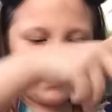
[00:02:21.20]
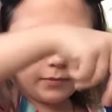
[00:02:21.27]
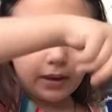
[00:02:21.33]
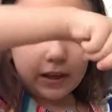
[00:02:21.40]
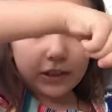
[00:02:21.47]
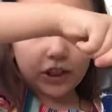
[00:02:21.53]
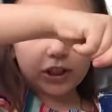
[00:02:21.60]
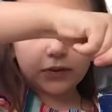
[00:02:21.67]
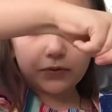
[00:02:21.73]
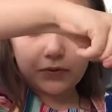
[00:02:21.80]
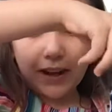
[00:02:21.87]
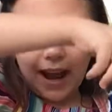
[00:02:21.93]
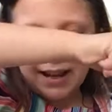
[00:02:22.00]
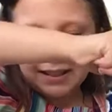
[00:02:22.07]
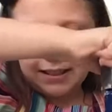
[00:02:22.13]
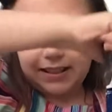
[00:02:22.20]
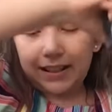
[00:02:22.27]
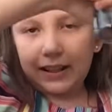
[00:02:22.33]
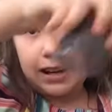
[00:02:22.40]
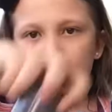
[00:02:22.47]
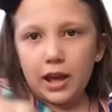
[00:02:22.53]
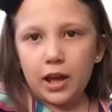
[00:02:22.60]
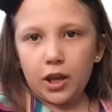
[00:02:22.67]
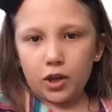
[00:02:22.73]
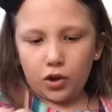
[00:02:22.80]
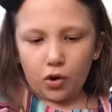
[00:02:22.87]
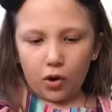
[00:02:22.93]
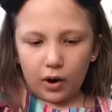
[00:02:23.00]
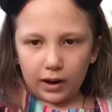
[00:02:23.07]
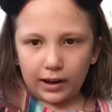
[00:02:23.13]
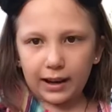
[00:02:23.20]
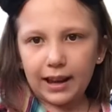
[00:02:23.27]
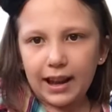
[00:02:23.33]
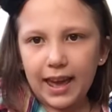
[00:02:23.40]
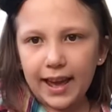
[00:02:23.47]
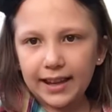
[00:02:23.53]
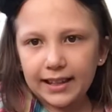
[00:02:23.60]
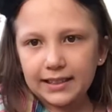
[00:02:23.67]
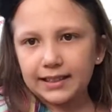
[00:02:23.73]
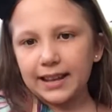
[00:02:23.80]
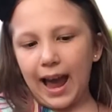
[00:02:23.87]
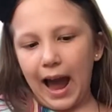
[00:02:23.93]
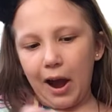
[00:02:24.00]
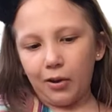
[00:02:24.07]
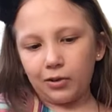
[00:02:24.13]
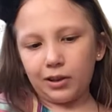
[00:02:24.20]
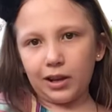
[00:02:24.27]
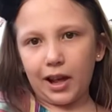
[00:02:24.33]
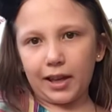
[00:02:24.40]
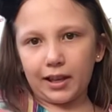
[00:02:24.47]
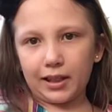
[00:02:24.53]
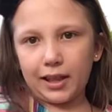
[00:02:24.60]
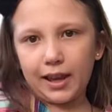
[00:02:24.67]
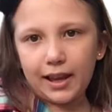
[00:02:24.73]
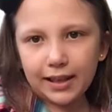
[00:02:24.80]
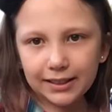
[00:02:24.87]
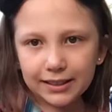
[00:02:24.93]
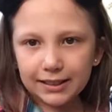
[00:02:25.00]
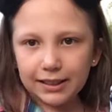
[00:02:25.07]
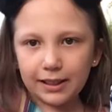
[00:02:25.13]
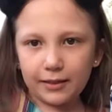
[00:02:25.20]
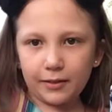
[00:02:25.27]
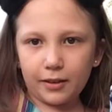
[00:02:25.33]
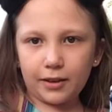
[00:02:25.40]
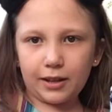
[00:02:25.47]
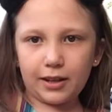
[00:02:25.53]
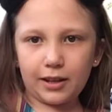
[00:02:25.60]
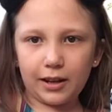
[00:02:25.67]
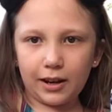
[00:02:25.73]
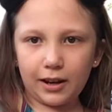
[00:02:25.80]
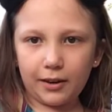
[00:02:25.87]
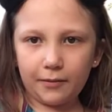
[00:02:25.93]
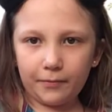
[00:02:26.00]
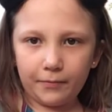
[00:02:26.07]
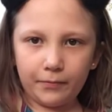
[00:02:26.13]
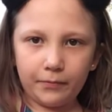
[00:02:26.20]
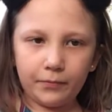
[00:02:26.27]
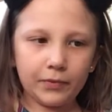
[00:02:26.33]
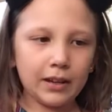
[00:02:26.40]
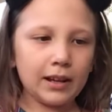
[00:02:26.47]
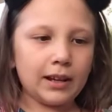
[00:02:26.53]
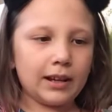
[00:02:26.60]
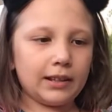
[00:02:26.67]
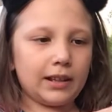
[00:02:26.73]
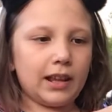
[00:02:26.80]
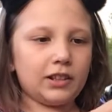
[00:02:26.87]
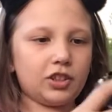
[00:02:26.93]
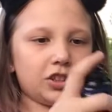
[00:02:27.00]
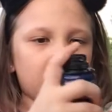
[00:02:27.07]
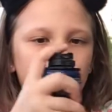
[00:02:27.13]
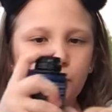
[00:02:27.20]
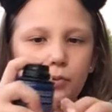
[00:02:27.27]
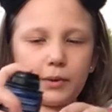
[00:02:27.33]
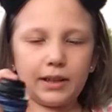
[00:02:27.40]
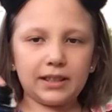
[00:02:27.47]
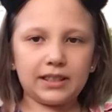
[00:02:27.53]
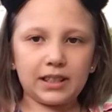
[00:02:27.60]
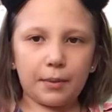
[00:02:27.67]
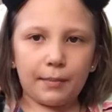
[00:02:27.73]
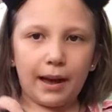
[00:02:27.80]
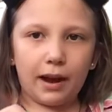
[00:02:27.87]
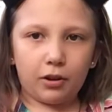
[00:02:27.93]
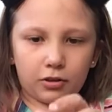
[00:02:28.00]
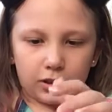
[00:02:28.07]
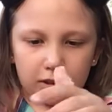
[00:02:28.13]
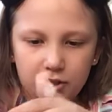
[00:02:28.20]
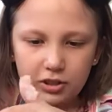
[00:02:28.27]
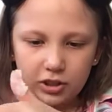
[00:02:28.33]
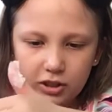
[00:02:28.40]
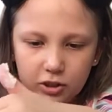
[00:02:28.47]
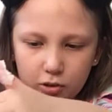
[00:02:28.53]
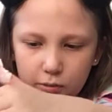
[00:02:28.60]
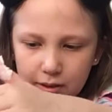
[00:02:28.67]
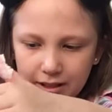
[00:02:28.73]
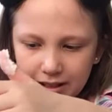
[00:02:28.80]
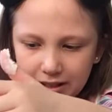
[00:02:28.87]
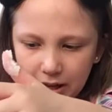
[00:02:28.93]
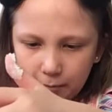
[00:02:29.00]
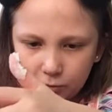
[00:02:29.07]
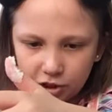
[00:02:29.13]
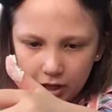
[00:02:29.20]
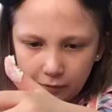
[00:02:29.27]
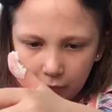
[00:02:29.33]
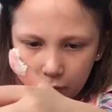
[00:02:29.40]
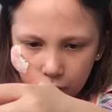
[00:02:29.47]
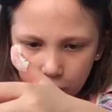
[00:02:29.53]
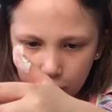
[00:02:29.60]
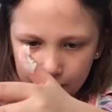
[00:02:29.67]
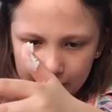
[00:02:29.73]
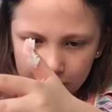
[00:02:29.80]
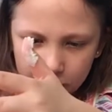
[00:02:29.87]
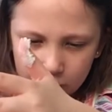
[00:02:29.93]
Just flatten your clay down like this, here. And then just squeeze some out. Just squeeze some shaving foam out.